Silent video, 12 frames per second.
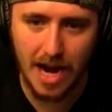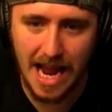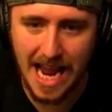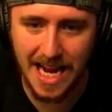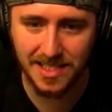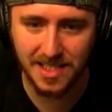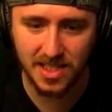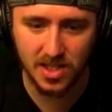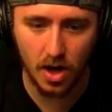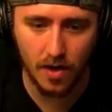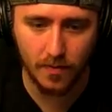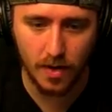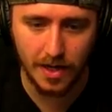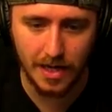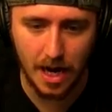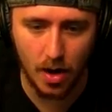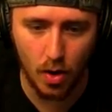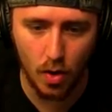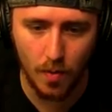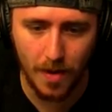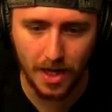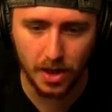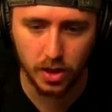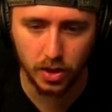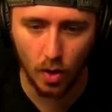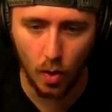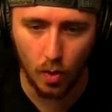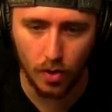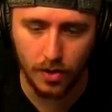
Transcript: asses off right now. Oh my lord.